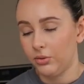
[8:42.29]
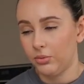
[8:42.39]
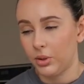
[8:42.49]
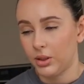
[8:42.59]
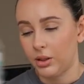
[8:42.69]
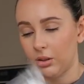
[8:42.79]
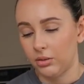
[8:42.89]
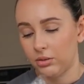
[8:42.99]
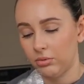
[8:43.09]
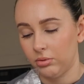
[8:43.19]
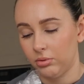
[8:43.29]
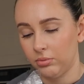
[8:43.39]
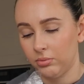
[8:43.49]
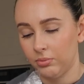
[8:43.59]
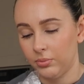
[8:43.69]
what's it called,
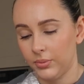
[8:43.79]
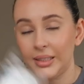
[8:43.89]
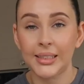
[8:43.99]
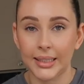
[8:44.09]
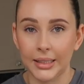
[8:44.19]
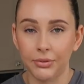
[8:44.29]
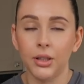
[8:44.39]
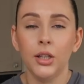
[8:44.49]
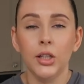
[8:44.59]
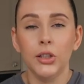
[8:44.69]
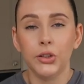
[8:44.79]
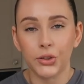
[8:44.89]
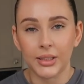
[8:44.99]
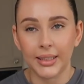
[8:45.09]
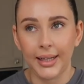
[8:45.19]
sleeve,
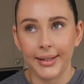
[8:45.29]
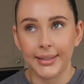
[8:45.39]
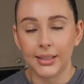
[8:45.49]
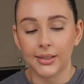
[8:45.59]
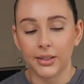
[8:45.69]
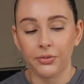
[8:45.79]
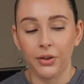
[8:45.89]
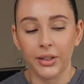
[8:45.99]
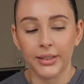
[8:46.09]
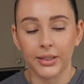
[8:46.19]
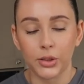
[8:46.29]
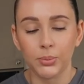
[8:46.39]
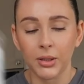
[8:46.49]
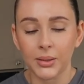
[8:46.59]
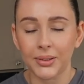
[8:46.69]
just in case, because I find
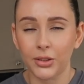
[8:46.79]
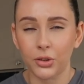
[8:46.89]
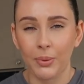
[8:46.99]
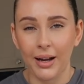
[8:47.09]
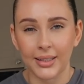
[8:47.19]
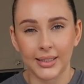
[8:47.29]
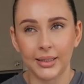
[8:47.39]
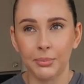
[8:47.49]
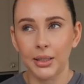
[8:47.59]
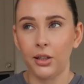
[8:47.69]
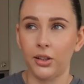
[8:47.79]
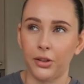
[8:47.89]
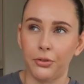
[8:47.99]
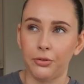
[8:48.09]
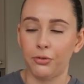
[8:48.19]
sometimes with the other packs it can be kind of
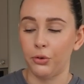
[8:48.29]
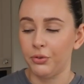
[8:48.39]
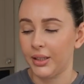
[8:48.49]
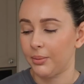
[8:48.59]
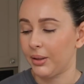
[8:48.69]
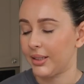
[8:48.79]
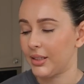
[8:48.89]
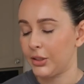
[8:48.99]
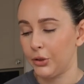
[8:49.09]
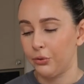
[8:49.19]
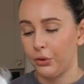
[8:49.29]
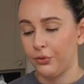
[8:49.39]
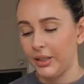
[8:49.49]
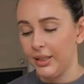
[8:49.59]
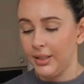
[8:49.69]
like fluffy, and I'm like, it's too
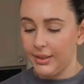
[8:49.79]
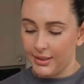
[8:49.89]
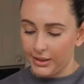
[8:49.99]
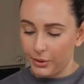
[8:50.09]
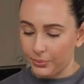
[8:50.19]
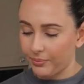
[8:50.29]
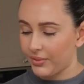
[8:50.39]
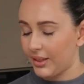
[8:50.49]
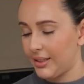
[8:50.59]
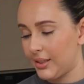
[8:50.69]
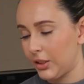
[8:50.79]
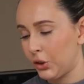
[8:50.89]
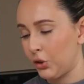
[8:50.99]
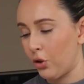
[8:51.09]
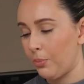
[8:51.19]
fluffy. So this is a
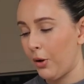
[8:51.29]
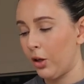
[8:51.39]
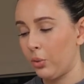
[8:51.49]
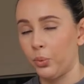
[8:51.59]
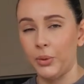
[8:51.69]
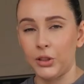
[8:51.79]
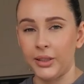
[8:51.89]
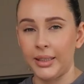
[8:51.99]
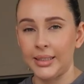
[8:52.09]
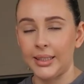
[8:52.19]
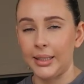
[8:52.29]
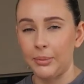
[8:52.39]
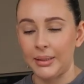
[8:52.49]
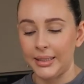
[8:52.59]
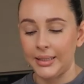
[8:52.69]
short file one, which I think is a
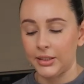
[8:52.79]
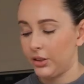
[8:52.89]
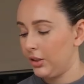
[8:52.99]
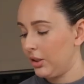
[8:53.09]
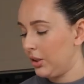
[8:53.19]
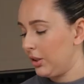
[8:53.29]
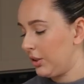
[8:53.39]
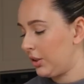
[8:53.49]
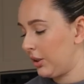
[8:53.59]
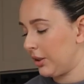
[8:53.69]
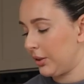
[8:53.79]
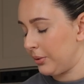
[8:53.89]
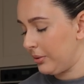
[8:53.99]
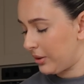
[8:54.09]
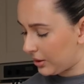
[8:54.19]
little bit easier to
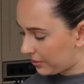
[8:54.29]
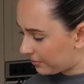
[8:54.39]
use.